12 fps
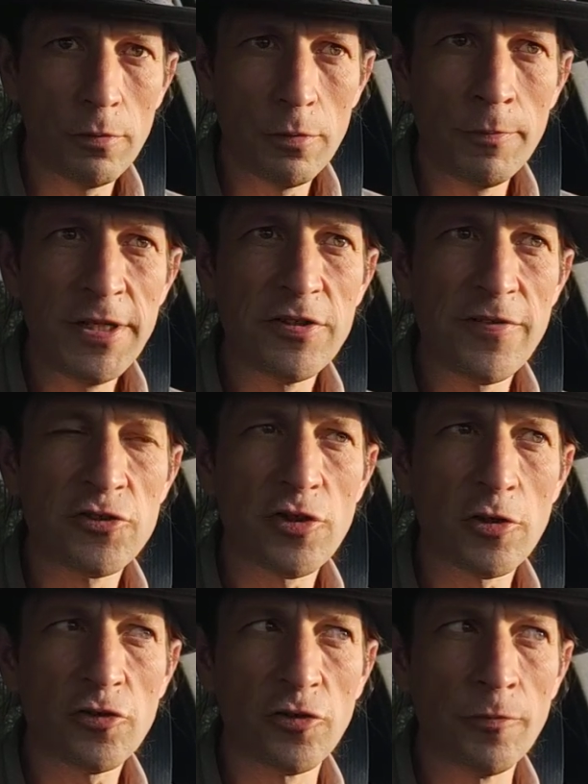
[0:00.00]
meet at the
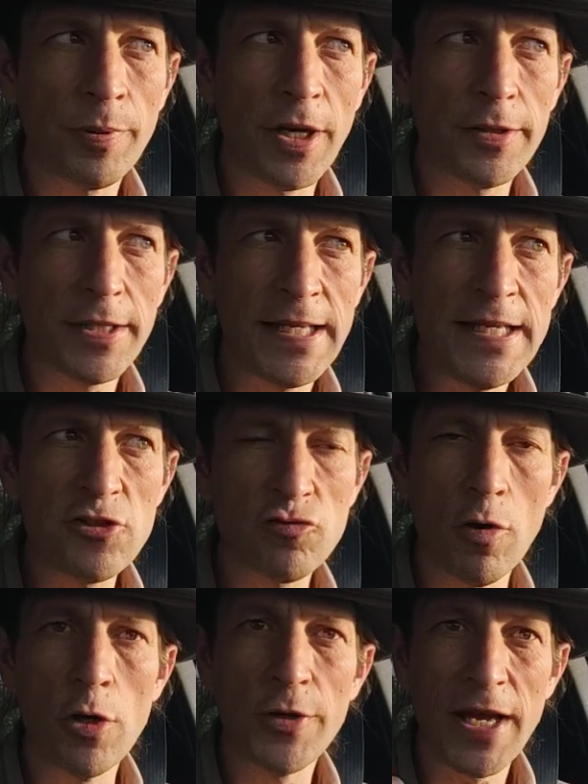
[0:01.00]
junction, but each
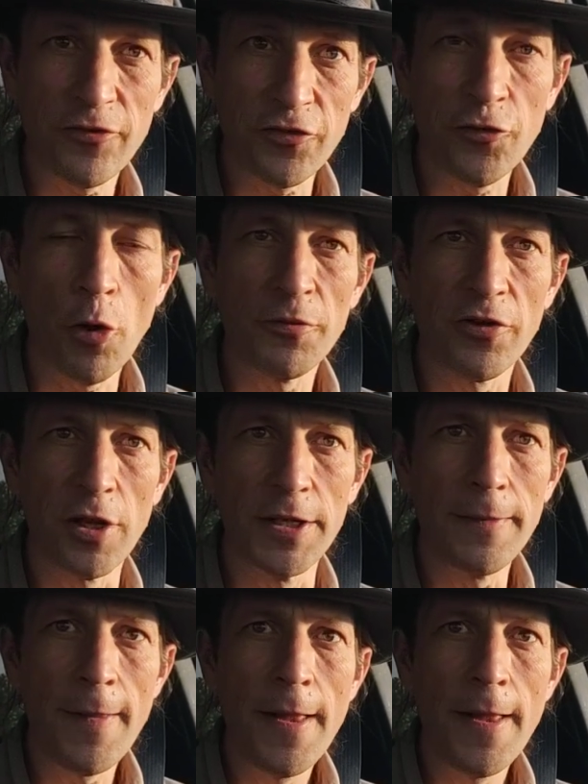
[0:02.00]
road has a stop sign.